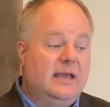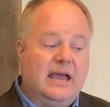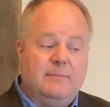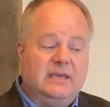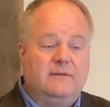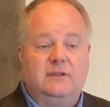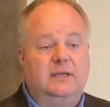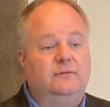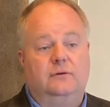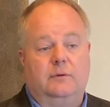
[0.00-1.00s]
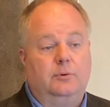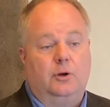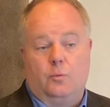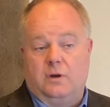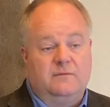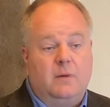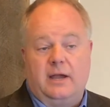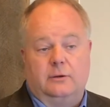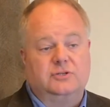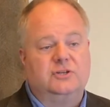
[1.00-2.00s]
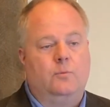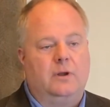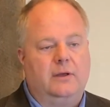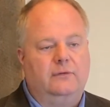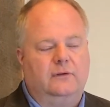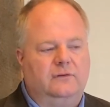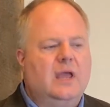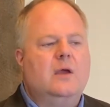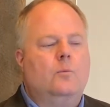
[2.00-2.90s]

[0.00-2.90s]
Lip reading: I may give the gift of a book, one of mine or someone else's.